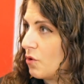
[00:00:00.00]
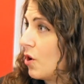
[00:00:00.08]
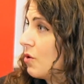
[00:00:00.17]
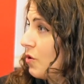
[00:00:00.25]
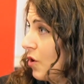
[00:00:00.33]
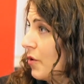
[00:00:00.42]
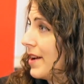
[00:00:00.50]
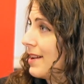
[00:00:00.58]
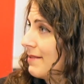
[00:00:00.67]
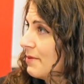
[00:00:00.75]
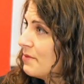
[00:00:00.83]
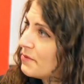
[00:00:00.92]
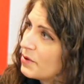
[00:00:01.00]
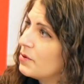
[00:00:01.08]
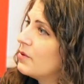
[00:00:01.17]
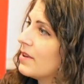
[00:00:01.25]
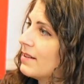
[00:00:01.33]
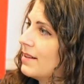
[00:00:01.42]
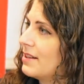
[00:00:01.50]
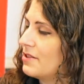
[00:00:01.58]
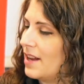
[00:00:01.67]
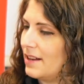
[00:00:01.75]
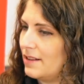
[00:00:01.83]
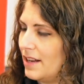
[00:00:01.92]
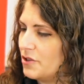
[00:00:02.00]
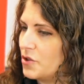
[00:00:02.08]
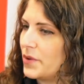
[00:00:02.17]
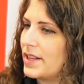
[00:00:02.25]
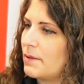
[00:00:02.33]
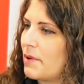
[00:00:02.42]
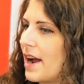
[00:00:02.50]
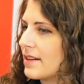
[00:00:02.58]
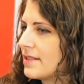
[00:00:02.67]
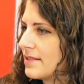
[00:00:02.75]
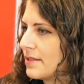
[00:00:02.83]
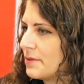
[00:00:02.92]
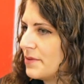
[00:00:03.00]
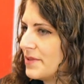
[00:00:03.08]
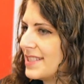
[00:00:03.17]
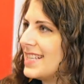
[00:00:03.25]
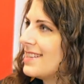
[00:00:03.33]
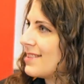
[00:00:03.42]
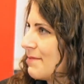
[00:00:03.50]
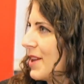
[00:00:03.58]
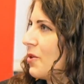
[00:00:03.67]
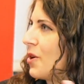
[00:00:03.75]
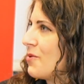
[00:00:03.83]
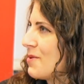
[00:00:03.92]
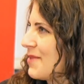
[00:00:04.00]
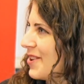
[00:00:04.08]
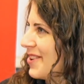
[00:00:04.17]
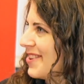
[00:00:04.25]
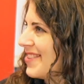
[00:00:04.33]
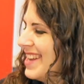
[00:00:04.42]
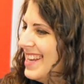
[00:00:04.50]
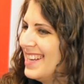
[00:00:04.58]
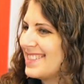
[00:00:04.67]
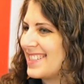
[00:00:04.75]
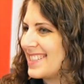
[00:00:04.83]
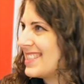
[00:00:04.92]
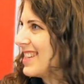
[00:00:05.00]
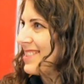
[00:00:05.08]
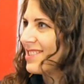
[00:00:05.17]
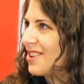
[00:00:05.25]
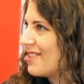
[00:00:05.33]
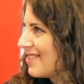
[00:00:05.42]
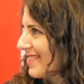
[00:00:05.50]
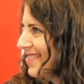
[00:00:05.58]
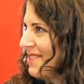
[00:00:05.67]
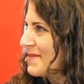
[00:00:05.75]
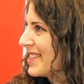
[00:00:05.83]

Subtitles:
growing food and enjoying the practice of seeing something grow from the earth. It's like seeing a song